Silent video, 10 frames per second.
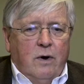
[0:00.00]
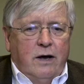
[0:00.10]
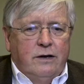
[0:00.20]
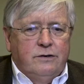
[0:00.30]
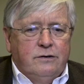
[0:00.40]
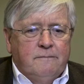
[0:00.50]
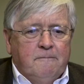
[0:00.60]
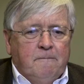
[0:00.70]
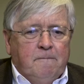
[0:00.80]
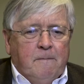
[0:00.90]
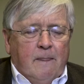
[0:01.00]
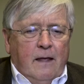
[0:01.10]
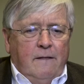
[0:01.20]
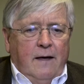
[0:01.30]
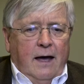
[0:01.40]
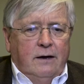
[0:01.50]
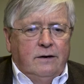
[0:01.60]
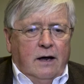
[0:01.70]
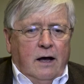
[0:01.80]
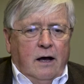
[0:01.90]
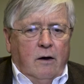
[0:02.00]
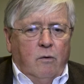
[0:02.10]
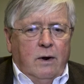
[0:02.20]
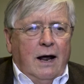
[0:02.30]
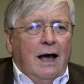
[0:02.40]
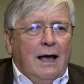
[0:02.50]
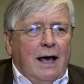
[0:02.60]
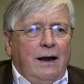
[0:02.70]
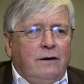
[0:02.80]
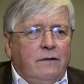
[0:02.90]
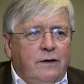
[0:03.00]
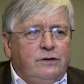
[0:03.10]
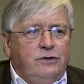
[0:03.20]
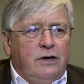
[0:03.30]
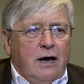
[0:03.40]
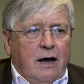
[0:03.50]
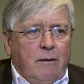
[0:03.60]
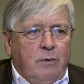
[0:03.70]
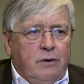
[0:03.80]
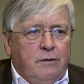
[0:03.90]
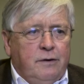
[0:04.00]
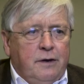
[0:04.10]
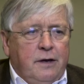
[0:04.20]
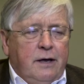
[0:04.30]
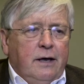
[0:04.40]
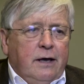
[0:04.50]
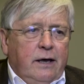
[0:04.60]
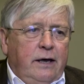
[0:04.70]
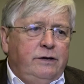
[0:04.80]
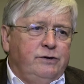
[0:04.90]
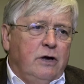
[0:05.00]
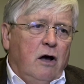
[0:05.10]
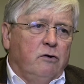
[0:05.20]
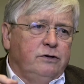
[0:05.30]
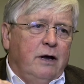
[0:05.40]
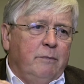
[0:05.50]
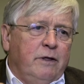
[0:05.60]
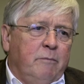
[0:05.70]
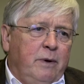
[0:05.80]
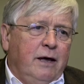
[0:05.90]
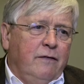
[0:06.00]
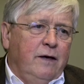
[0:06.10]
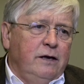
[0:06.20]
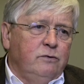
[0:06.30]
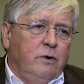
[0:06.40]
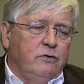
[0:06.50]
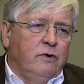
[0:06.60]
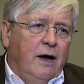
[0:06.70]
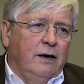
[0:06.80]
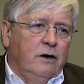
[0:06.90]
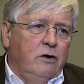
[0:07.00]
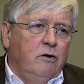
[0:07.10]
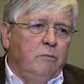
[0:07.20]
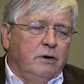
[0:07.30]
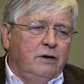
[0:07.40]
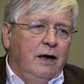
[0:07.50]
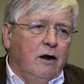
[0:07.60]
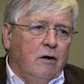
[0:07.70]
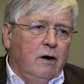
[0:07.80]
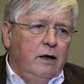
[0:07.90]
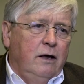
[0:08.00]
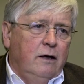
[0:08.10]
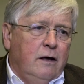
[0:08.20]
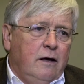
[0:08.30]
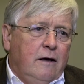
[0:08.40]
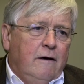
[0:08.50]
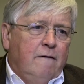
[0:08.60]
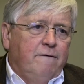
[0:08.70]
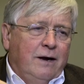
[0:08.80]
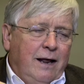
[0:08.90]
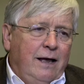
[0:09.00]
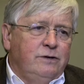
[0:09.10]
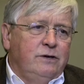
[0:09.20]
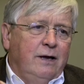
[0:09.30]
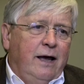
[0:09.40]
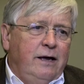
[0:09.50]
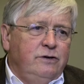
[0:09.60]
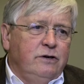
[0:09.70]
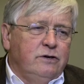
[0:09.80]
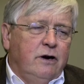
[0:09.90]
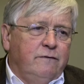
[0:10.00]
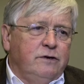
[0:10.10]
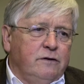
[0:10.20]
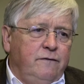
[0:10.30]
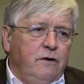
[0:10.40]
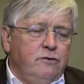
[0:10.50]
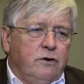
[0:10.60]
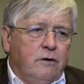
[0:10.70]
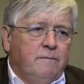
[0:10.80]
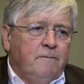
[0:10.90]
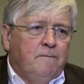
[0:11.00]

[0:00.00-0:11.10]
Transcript: was that when I got into this job, he saw some of the big things we were trying to do, particularly financing Aging Services Future,